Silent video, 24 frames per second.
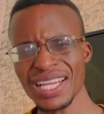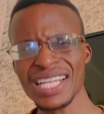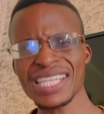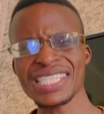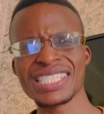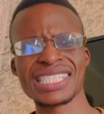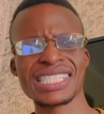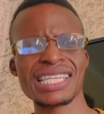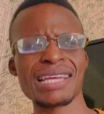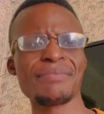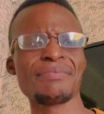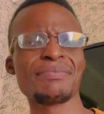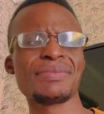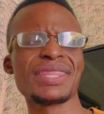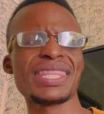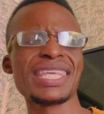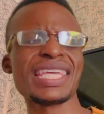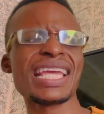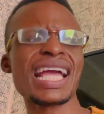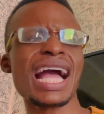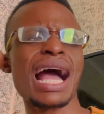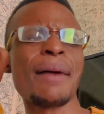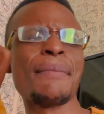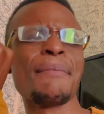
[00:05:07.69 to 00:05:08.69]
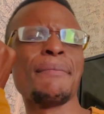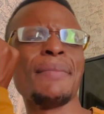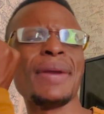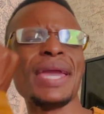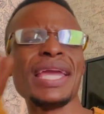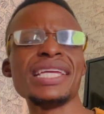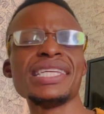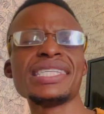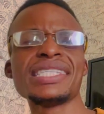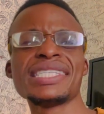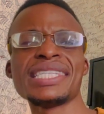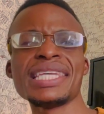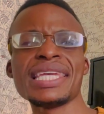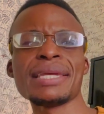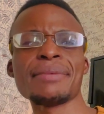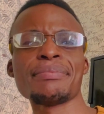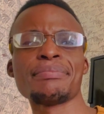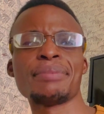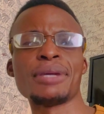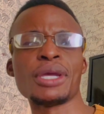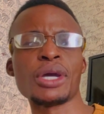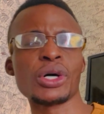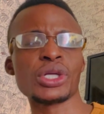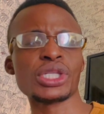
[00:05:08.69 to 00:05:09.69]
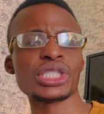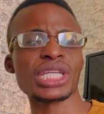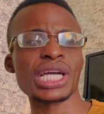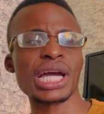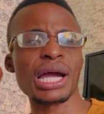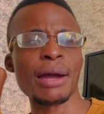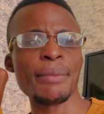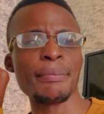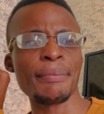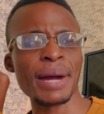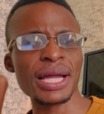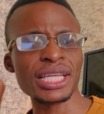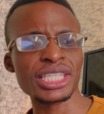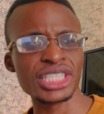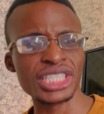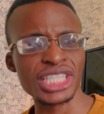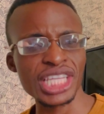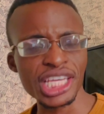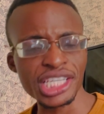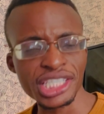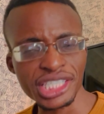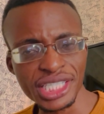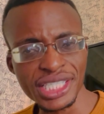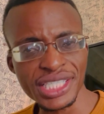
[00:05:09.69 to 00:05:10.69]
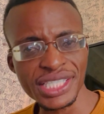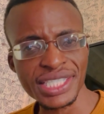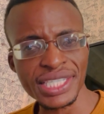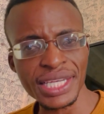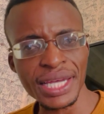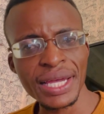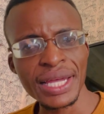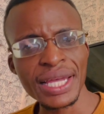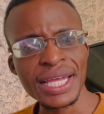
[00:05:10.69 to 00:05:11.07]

something amazing beyond their imaginations,